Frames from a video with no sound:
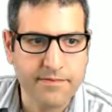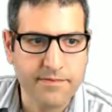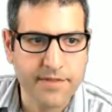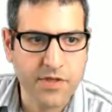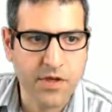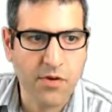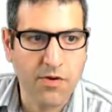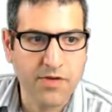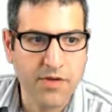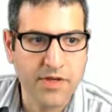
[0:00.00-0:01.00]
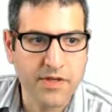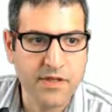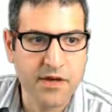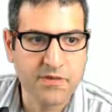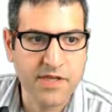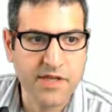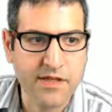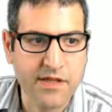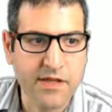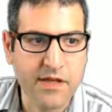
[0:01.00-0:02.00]
so also you now see
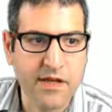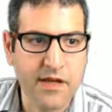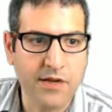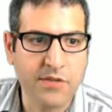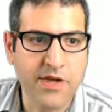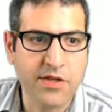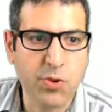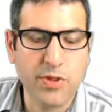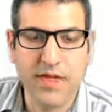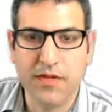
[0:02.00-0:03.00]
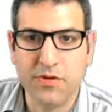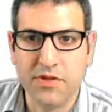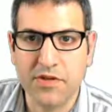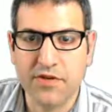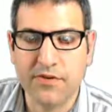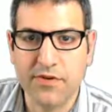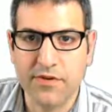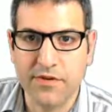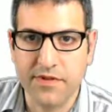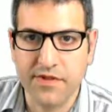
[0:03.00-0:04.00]
the
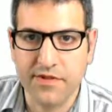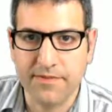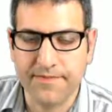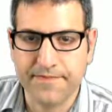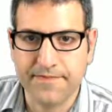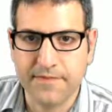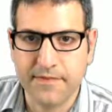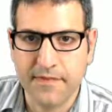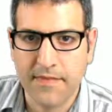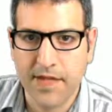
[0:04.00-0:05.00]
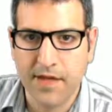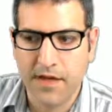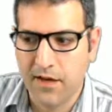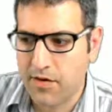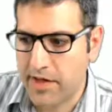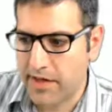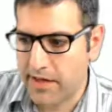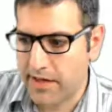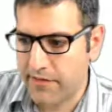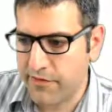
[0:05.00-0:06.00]
192.168.34.0. okay,
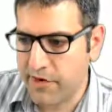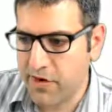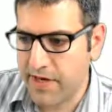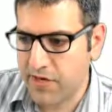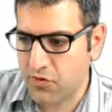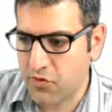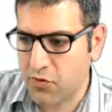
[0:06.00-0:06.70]
and if we go now to